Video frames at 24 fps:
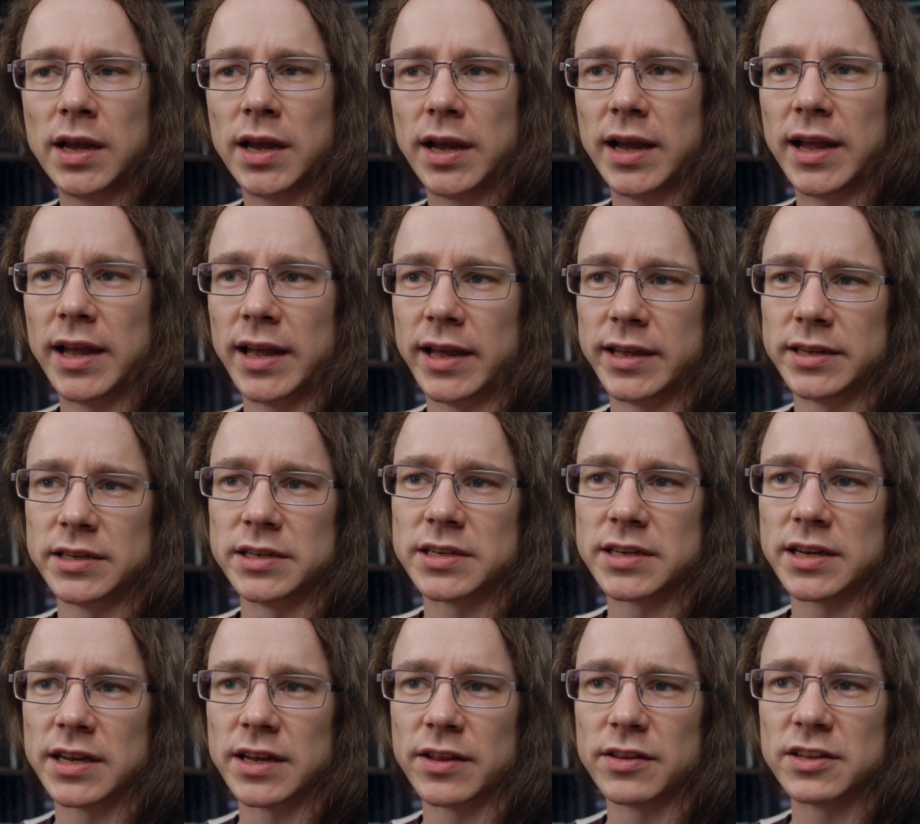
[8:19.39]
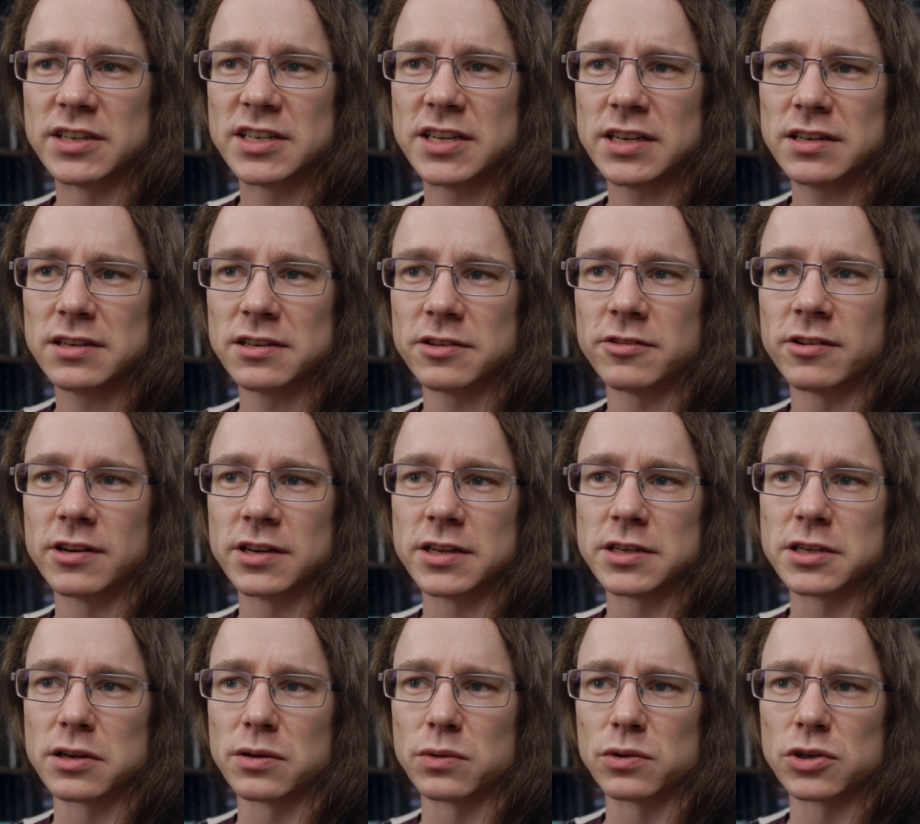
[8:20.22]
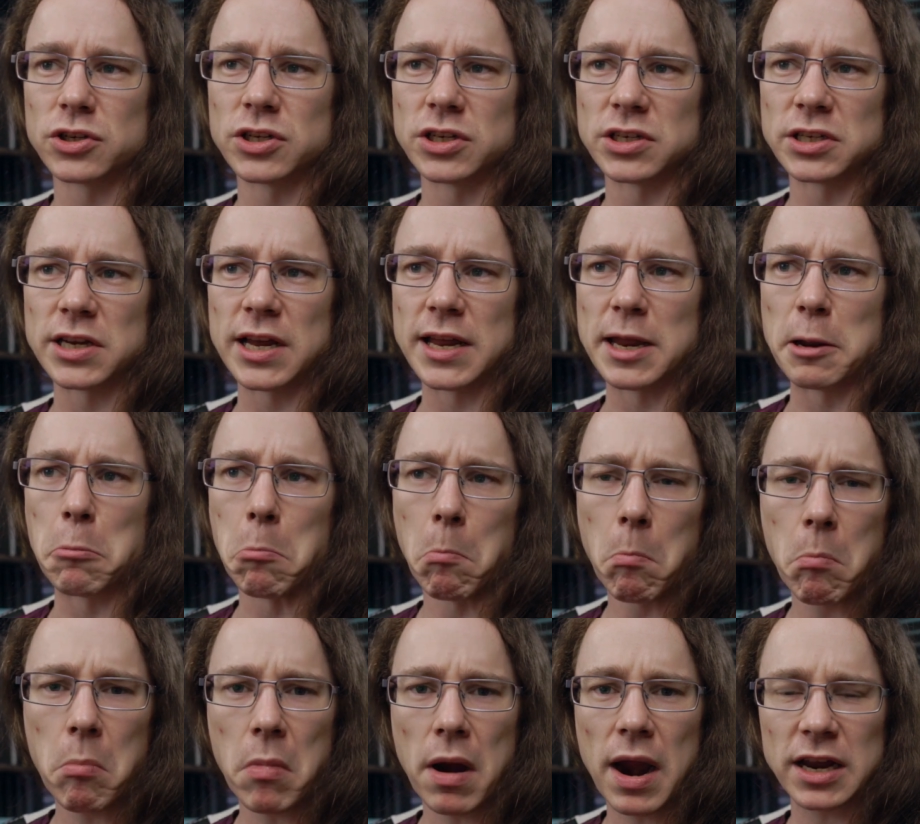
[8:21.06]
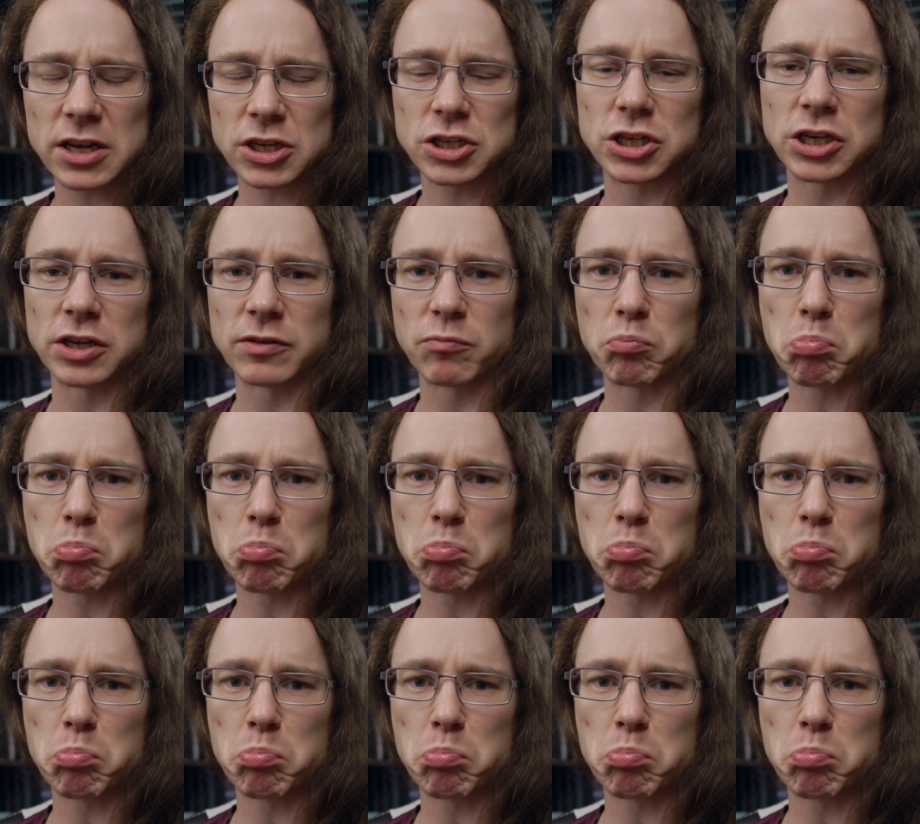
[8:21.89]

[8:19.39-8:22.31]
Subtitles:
And the Tenderizer, which is a massive,